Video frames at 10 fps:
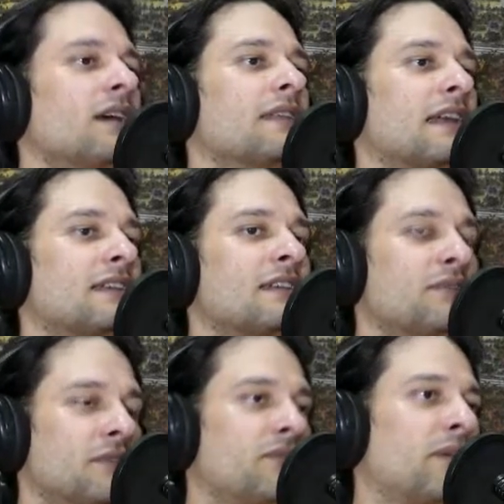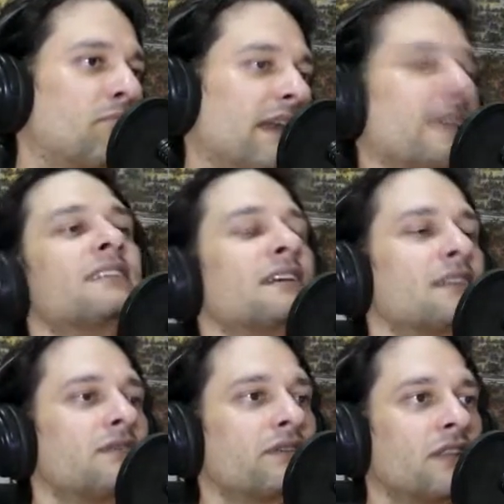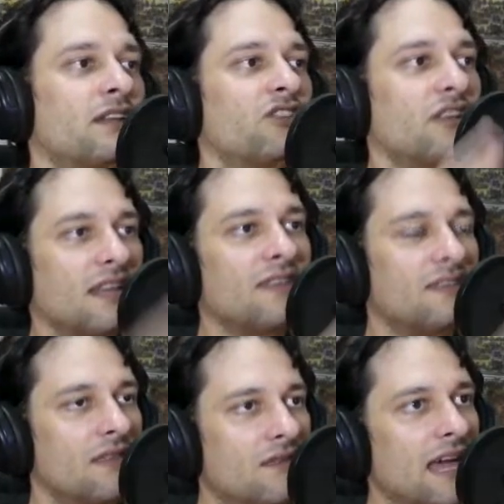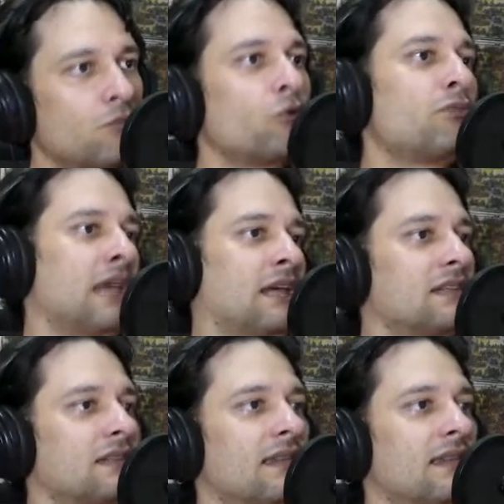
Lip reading: that if I played D&D 5th edition, that would be it.